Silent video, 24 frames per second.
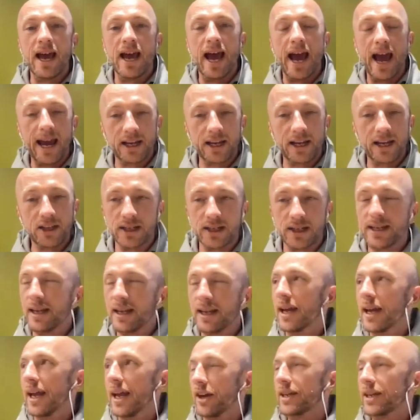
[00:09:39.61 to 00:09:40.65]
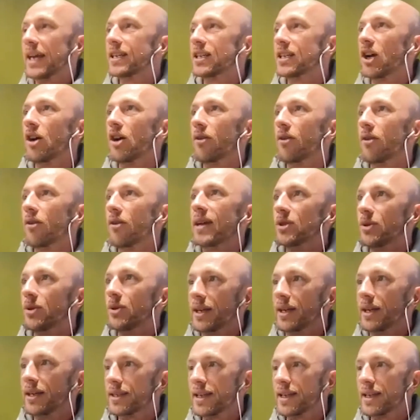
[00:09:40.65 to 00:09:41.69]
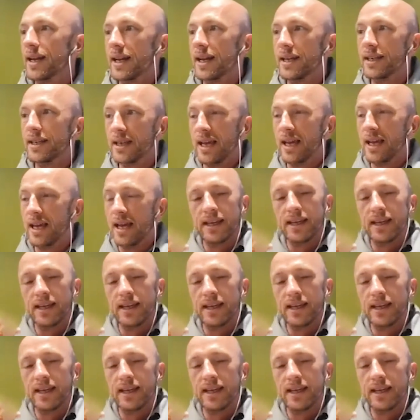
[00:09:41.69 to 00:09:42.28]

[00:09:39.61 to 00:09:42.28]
actually, and I guess our aim to an extent is,